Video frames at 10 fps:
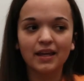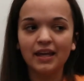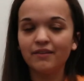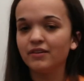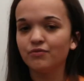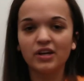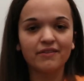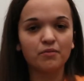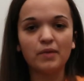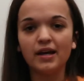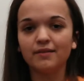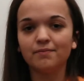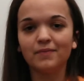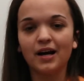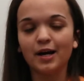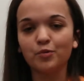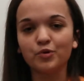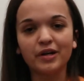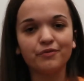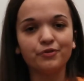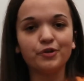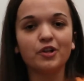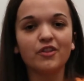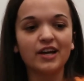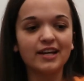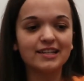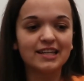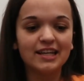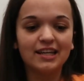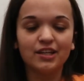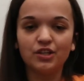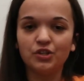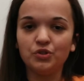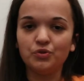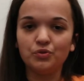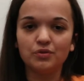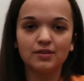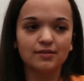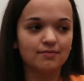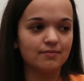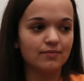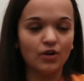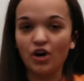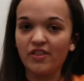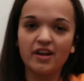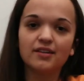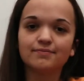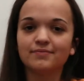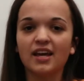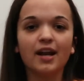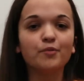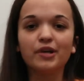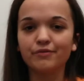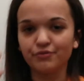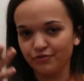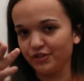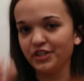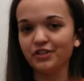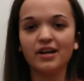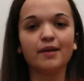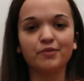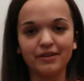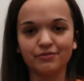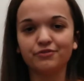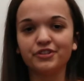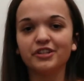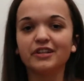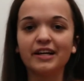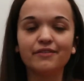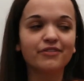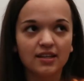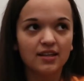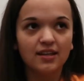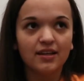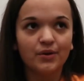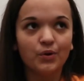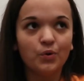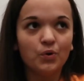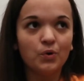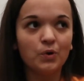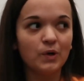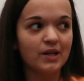even if we haven't met, I'm grateful that you are there. And I'm grateful for you, and I'm grateful for your life. Whew.